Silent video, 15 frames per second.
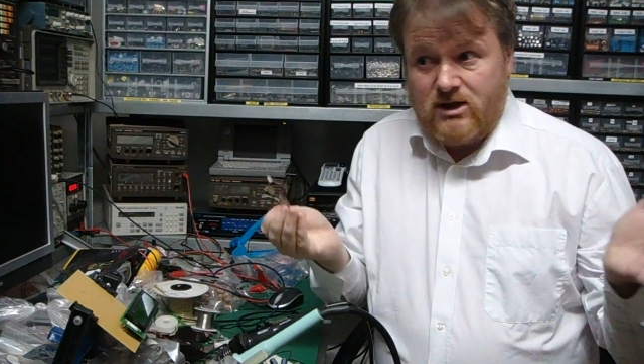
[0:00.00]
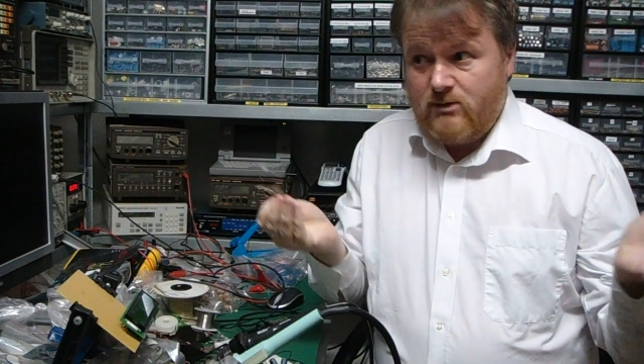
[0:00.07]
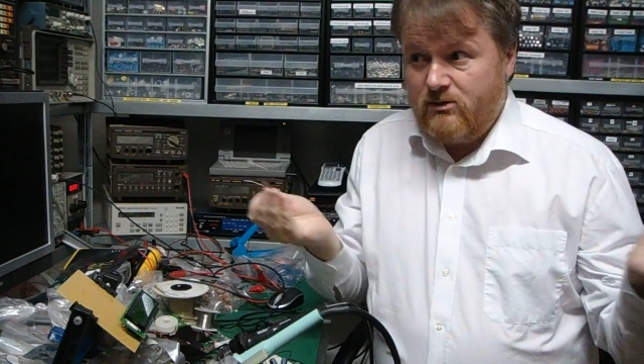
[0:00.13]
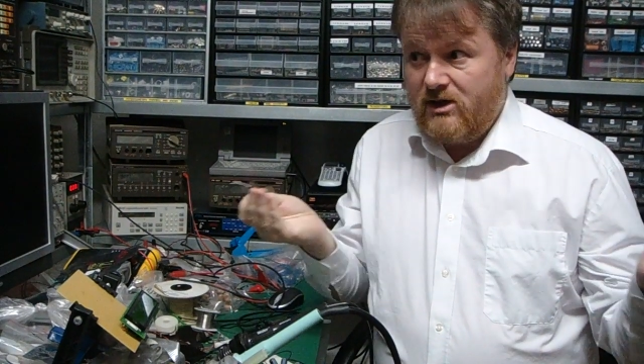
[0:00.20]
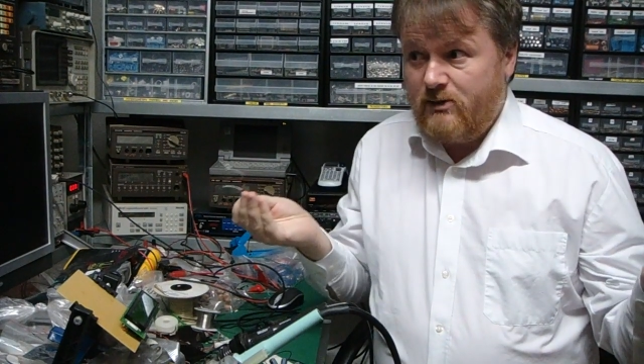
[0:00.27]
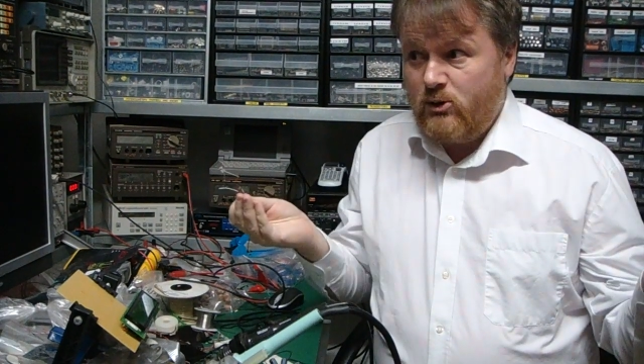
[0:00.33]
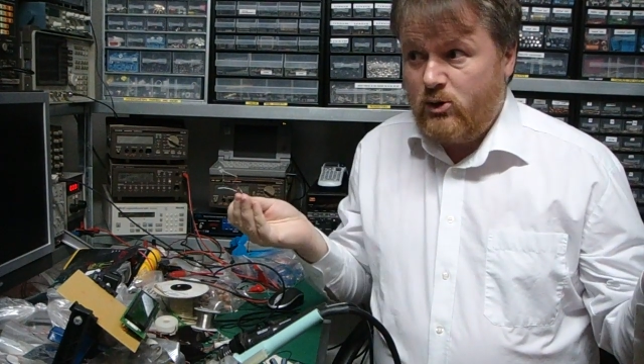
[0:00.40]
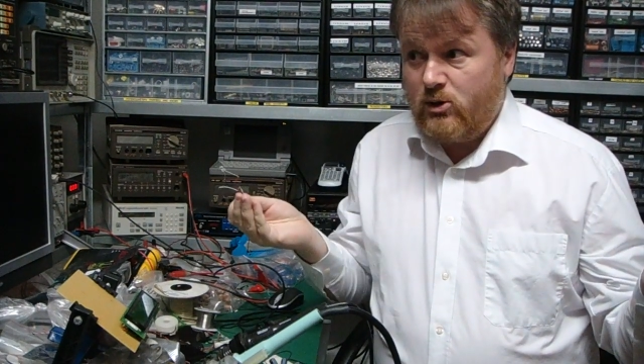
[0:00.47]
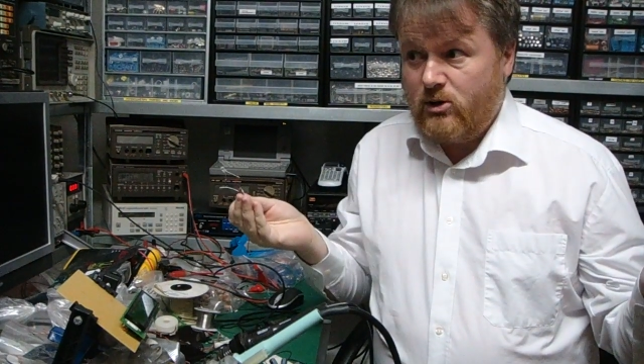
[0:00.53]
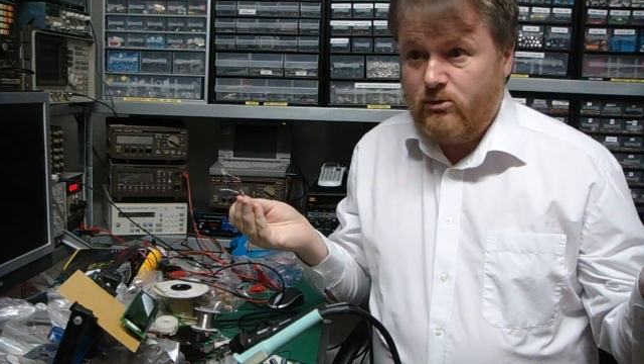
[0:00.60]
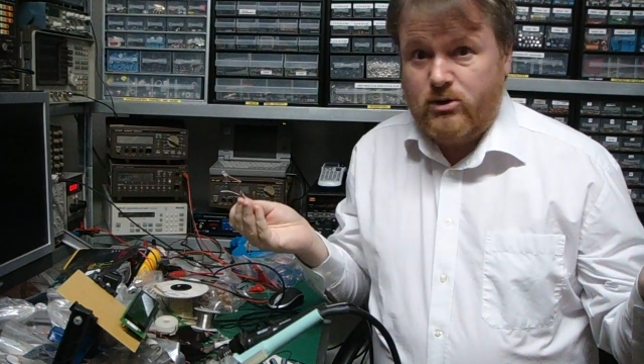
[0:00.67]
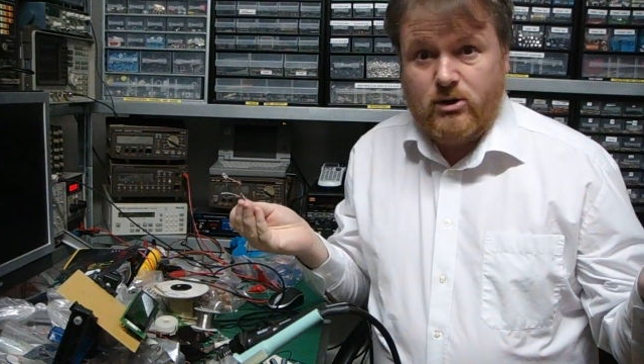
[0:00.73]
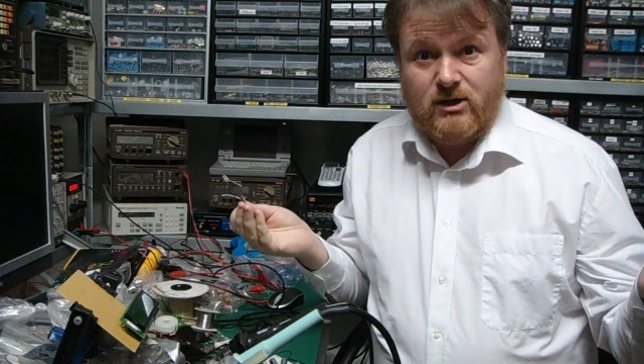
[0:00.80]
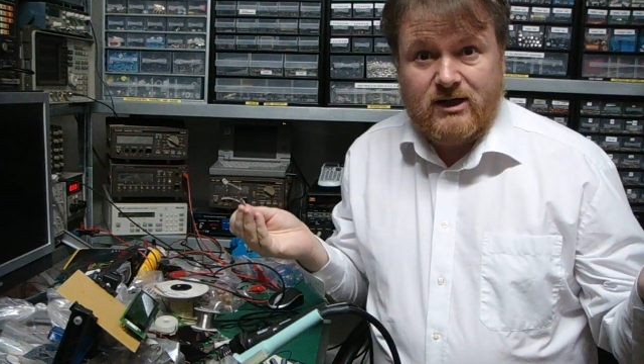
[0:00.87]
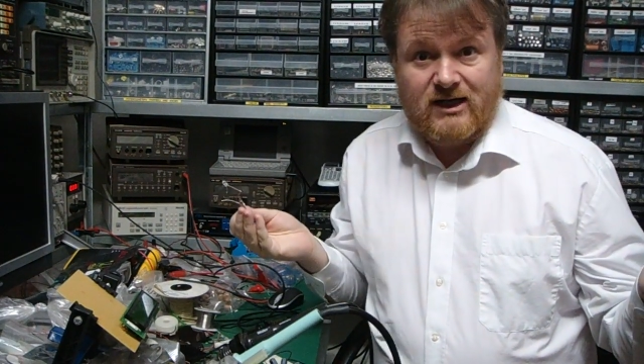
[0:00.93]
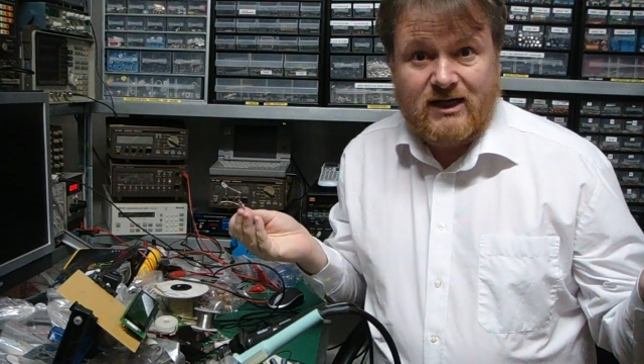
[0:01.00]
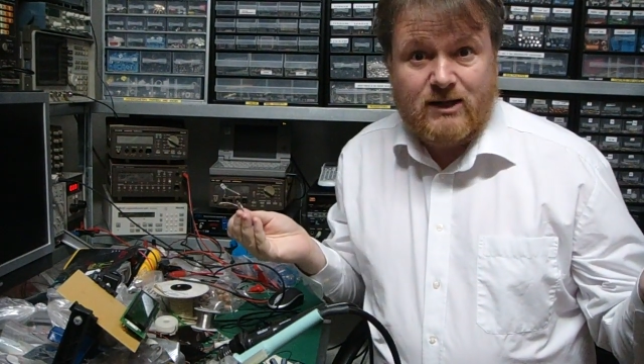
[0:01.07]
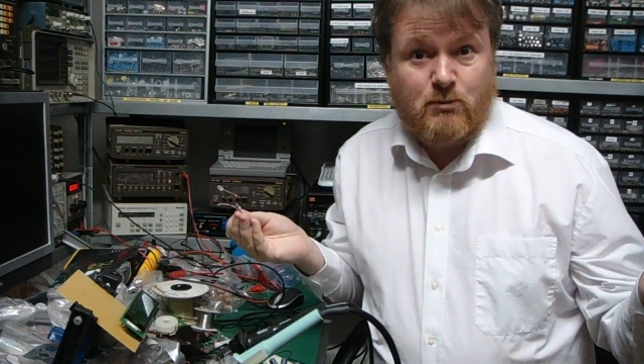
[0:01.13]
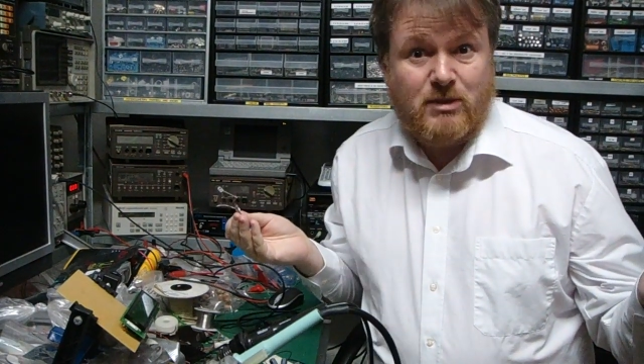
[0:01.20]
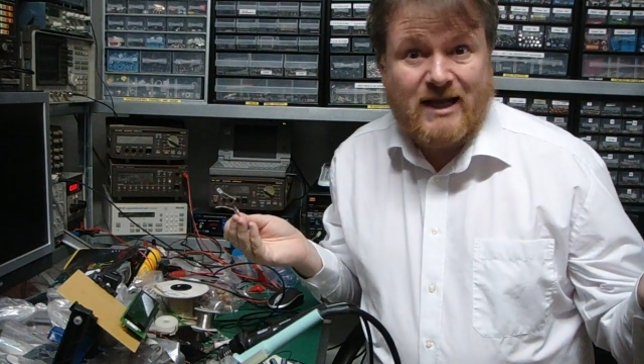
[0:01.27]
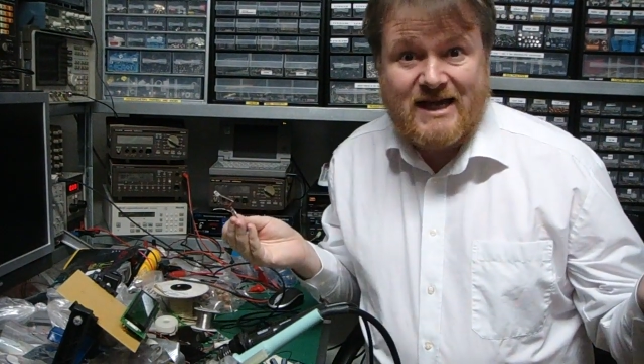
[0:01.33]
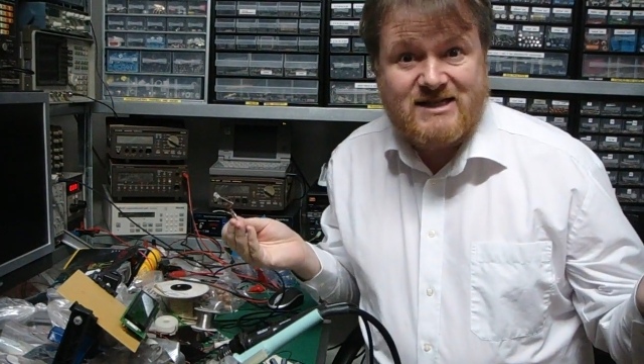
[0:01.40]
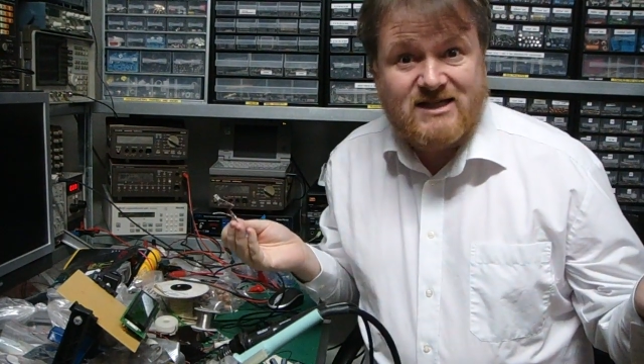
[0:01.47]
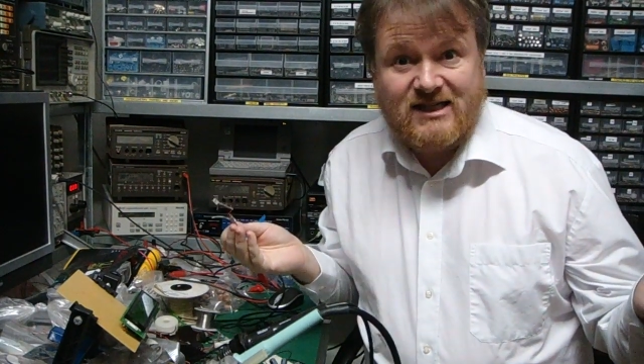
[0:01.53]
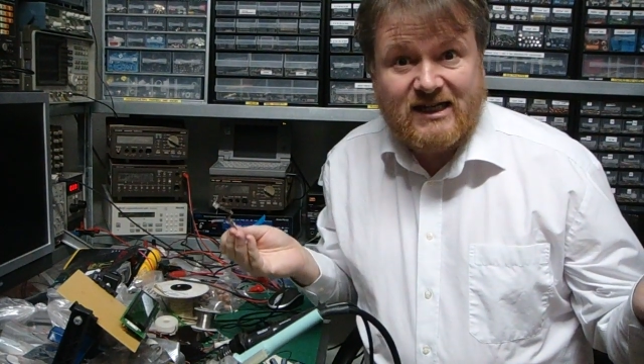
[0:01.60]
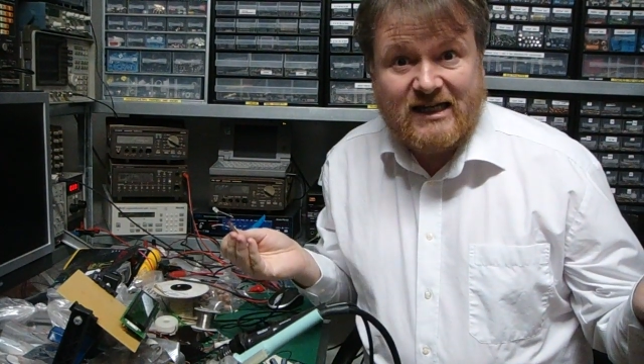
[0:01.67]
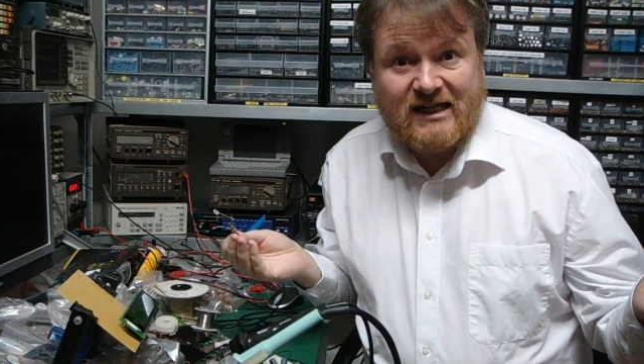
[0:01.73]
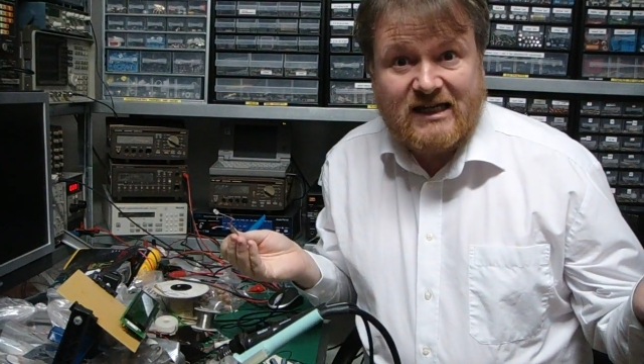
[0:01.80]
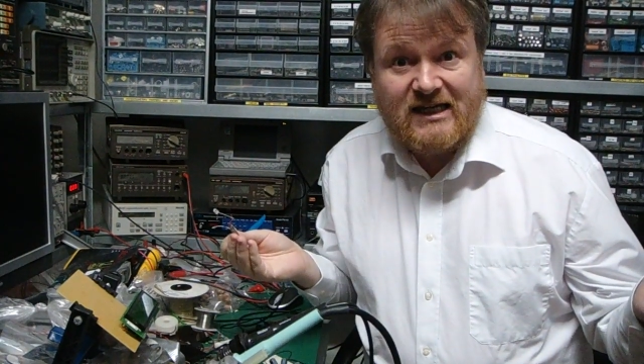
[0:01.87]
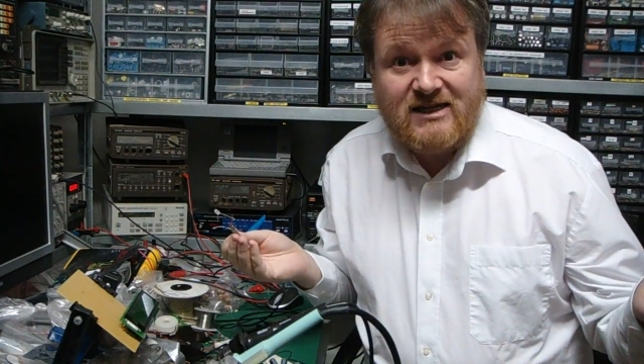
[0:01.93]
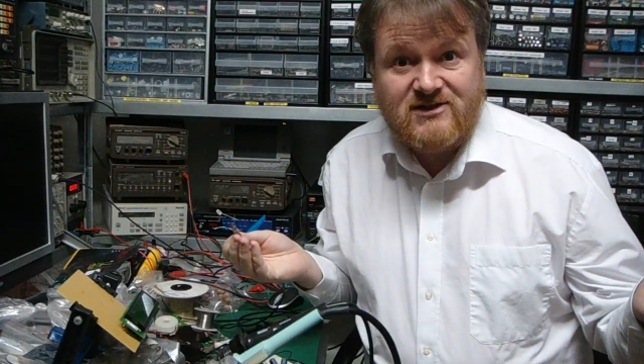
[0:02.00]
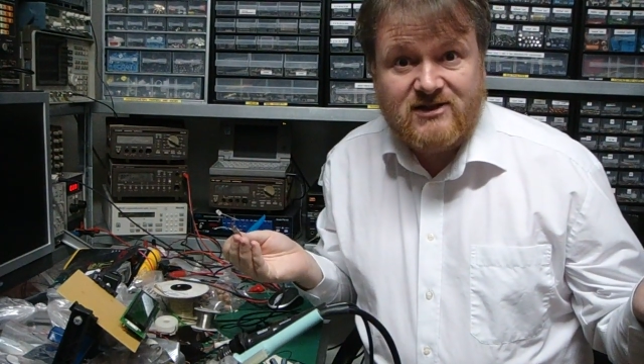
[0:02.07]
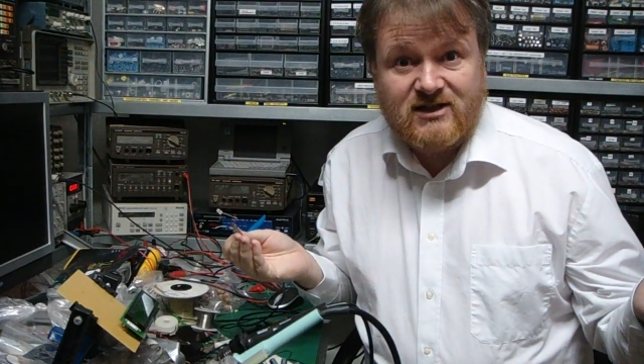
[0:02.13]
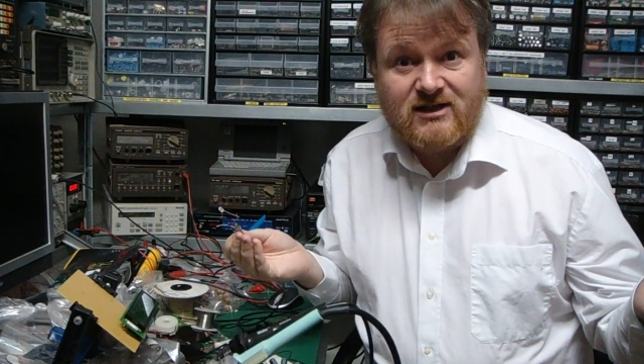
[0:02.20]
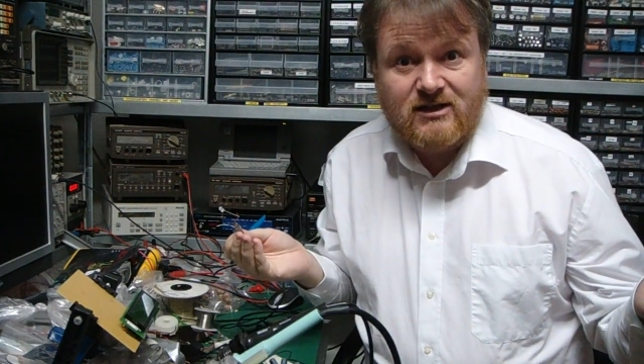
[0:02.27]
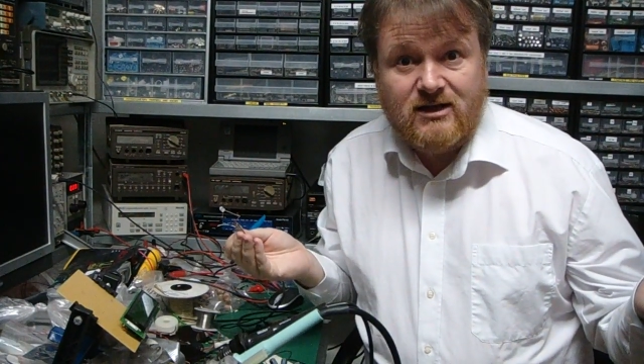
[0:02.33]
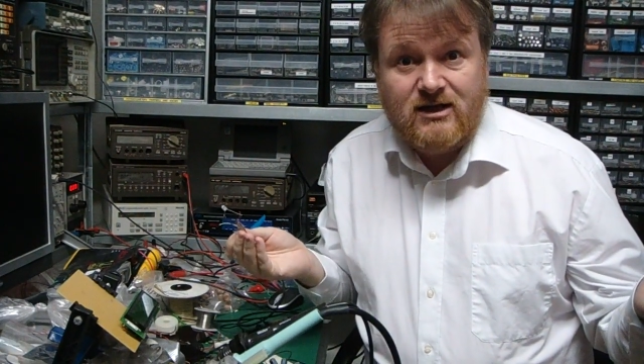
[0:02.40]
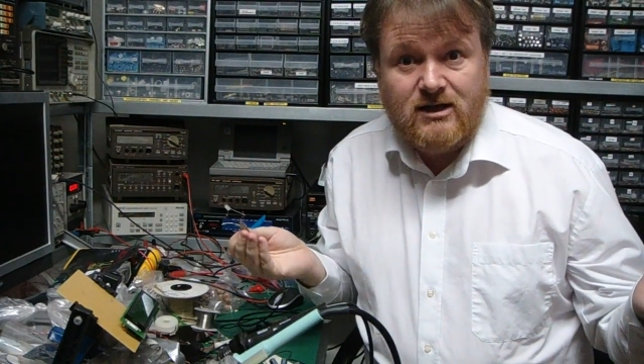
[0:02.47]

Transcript: Maybe you can put it in a plastic encasing